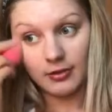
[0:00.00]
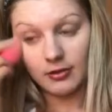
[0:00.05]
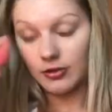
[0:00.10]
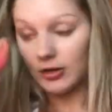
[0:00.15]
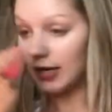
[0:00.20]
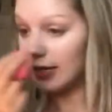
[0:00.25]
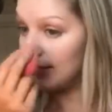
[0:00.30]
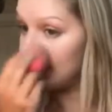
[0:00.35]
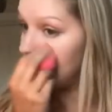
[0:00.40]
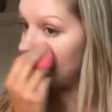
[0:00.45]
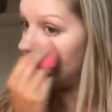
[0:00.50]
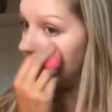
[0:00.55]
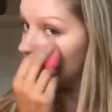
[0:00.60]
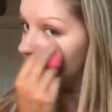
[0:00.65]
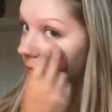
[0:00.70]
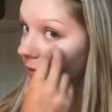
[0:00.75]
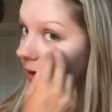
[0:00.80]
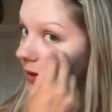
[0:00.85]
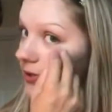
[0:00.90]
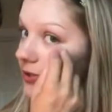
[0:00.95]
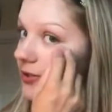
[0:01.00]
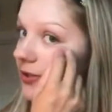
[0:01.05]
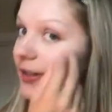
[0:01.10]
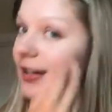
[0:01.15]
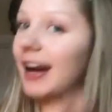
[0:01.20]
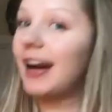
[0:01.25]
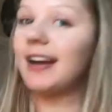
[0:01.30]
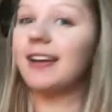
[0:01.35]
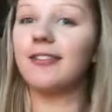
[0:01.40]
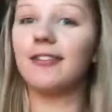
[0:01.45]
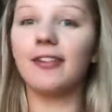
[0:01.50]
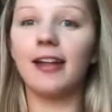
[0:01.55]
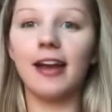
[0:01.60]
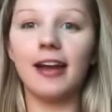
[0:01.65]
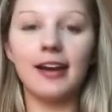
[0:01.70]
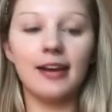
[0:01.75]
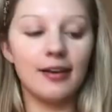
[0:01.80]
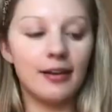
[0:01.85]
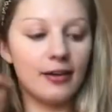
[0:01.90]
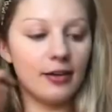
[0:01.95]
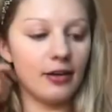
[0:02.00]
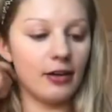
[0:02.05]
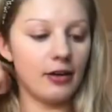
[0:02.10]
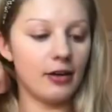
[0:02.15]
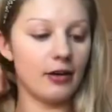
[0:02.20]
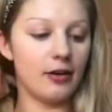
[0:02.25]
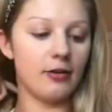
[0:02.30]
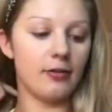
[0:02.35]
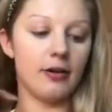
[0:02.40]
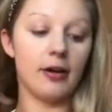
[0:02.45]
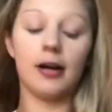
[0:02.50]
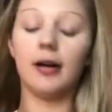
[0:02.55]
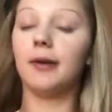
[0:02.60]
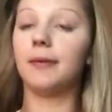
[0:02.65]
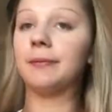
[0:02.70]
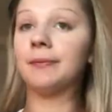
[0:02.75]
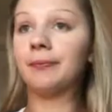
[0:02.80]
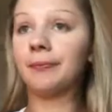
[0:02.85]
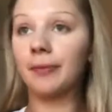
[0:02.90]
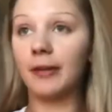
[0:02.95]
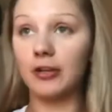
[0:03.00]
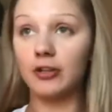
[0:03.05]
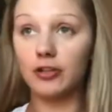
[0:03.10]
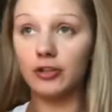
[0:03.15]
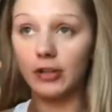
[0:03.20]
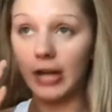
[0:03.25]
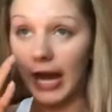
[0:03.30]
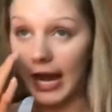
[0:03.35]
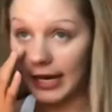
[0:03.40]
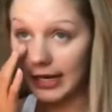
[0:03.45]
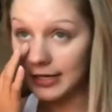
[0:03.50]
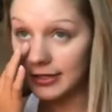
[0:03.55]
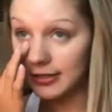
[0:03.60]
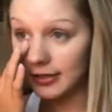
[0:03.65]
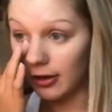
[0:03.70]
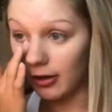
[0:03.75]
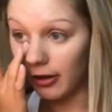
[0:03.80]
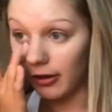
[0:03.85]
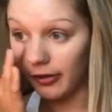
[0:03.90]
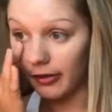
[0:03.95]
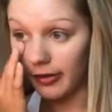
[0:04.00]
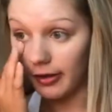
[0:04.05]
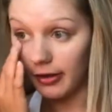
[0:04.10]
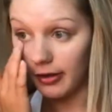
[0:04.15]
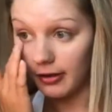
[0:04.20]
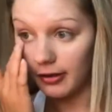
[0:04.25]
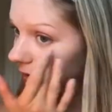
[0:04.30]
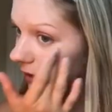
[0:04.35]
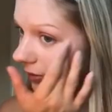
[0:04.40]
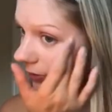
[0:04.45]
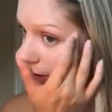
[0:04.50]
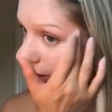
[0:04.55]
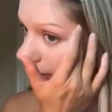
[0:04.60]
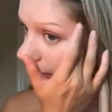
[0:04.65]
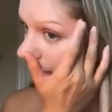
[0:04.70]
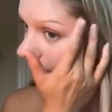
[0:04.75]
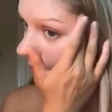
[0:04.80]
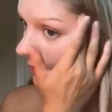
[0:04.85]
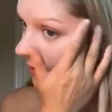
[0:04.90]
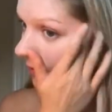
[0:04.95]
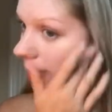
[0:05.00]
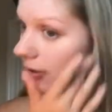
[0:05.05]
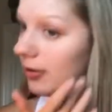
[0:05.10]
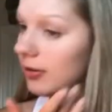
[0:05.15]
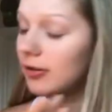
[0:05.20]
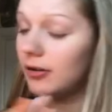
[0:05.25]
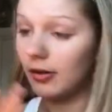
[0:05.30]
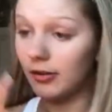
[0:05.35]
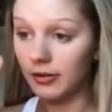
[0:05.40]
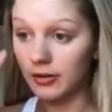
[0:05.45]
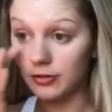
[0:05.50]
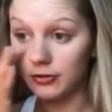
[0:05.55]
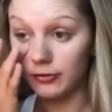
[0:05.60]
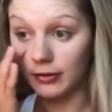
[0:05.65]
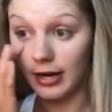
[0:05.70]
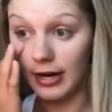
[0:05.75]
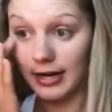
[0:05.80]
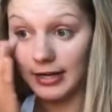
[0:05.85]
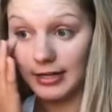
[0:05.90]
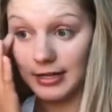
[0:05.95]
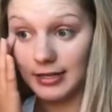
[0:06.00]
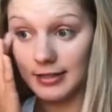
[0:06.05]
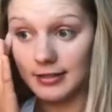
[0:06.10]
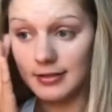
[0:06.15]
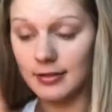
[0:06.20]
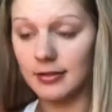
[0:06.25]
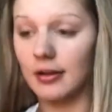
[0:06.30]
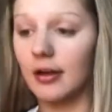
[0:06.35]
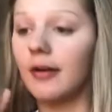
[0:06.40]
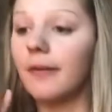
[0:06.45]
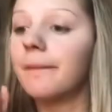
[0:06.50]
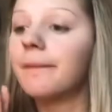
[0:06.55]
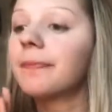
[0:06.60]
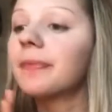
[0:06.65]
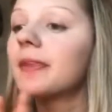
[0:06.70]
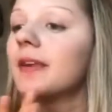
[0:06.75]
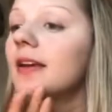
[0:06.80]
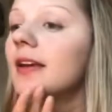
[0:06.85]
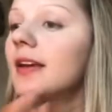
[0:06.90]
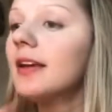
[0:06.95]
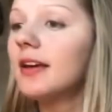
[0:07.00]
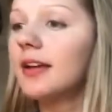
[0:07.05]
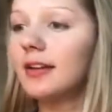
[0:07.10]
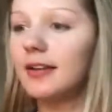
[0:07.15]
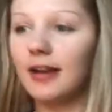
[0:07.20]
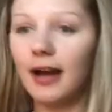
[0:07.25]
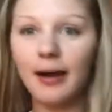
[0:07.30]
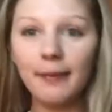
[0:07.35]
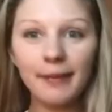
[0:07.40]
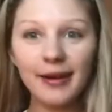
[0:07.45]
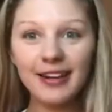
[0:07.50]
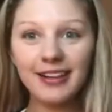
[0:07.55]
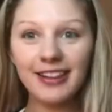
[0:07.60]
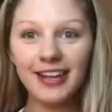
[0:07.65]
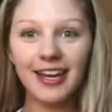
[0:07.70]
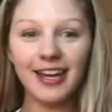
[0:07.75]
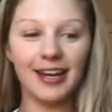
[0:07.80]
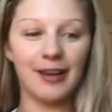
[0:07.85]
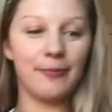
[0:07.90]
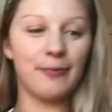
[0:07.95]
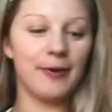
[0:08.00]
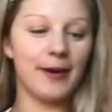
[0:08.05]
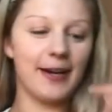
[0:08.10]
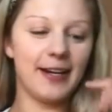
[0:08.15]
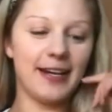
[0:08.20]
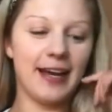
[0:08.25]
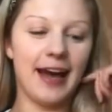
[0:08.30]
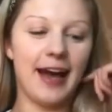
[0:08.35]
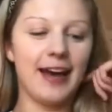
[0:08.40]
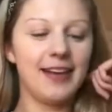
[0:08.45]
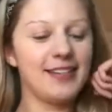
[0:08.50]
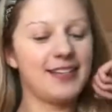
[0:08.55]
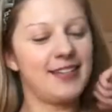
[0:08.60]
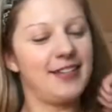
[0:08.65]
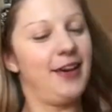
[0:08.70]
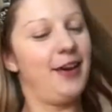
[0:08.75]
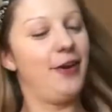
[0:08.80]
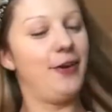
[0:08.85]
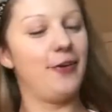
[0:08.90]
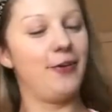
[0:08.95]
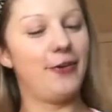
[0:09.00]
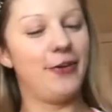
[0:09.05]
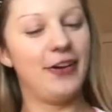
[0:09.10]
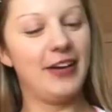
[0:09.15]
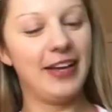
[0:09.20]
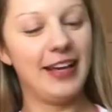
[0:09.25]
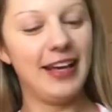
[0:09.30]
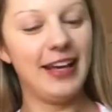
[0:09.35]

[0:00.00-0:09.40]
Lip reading: dry skin as well, so it kind of like, you know, attracts all the, not wrinkles, all the dryness. So not my thing, but yeah, so